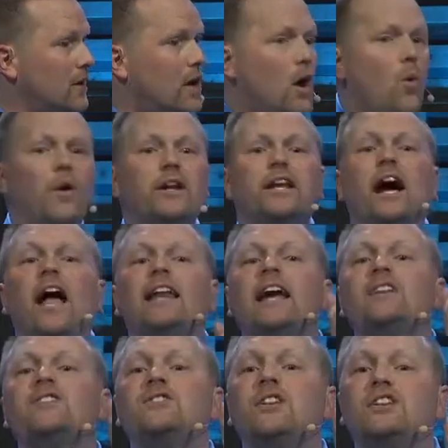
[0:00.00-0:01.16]
When God
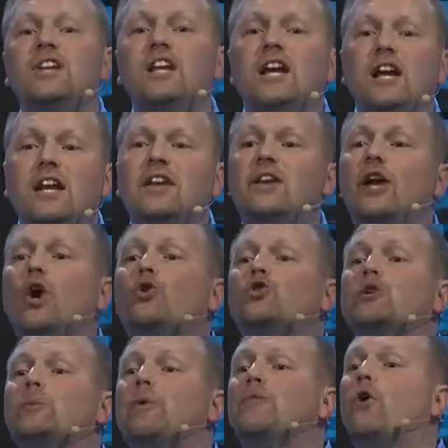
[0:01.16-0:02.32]
gets the deed and the
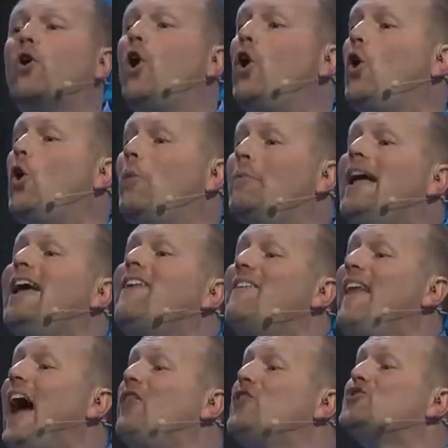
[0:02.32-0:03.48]
ownership of your home,
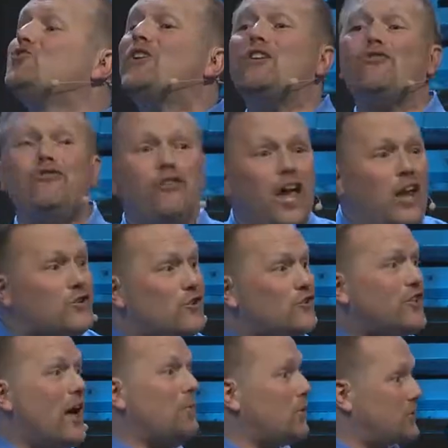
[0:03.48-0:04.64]
now there's renovations
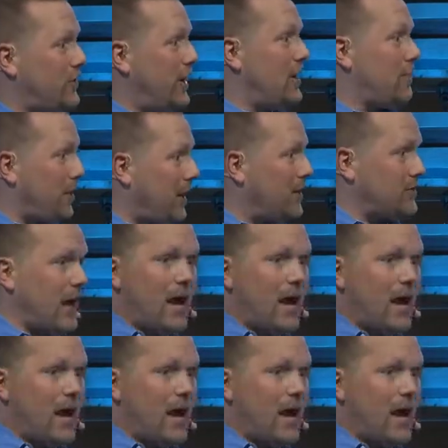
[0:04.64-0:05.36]
that will take place.